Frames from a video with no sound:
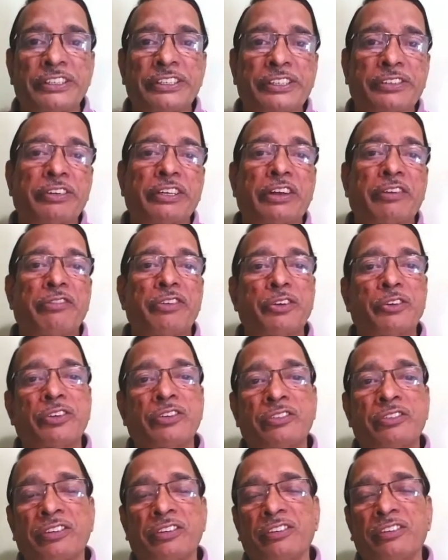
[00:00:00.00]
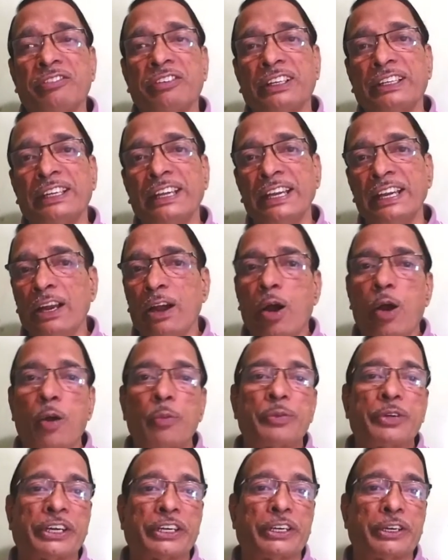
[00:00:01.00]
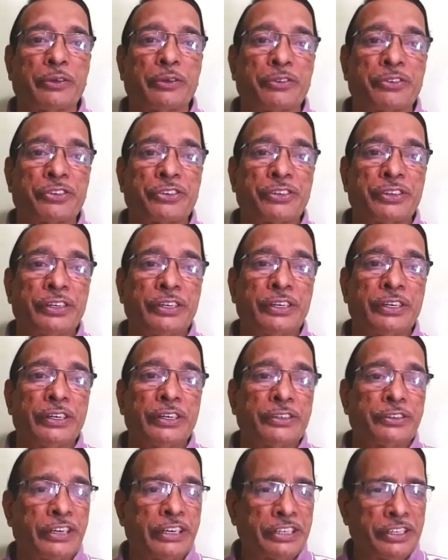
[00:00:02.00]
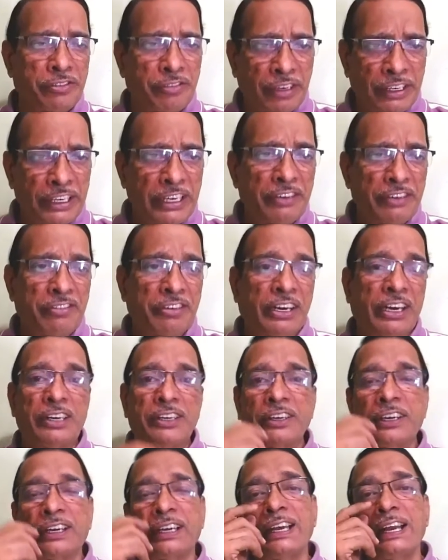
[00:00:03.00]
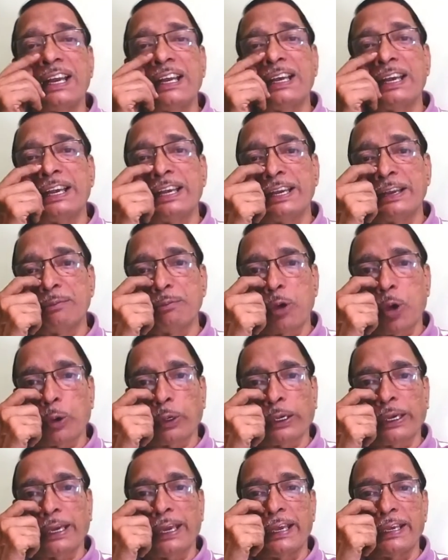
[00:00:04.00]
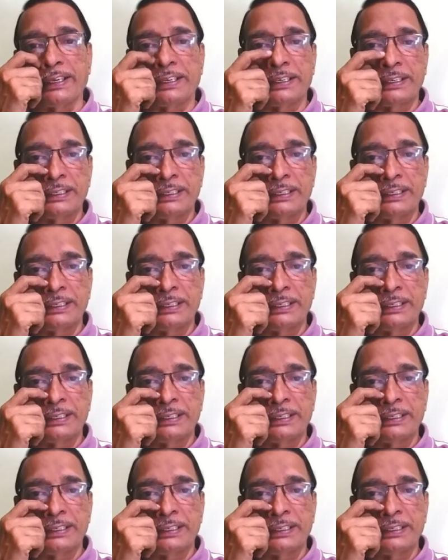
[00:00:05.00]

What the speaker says: with a view to fulfill the objectives. So it's very difficult to clearly demarcate